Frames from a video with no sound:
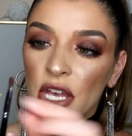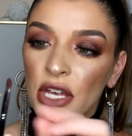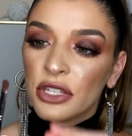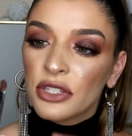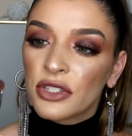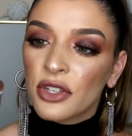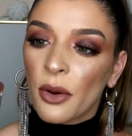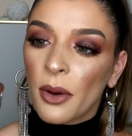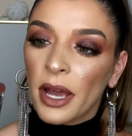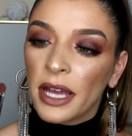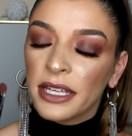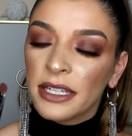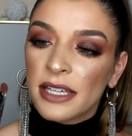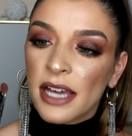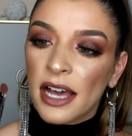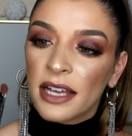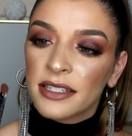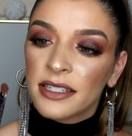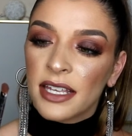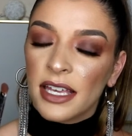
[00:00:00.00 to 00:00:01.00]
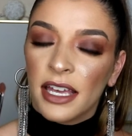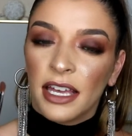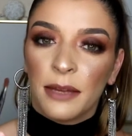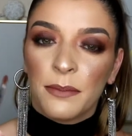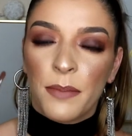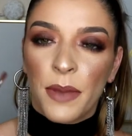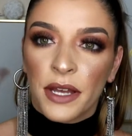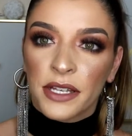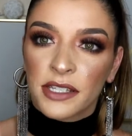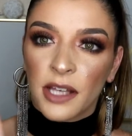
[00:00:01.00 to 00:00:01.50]
so I guess
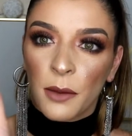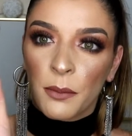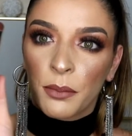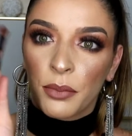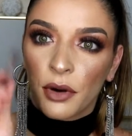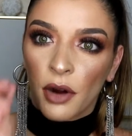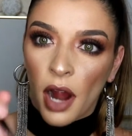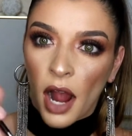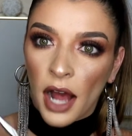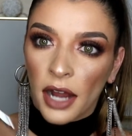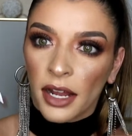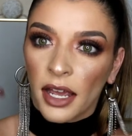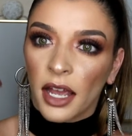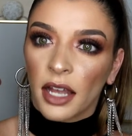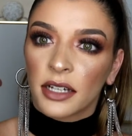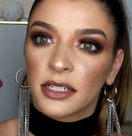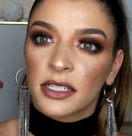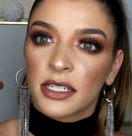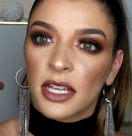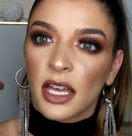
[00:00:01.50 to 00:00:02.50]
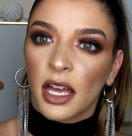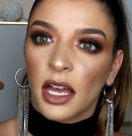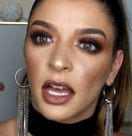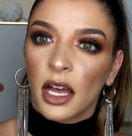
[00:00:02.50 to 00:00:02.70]
it picks up product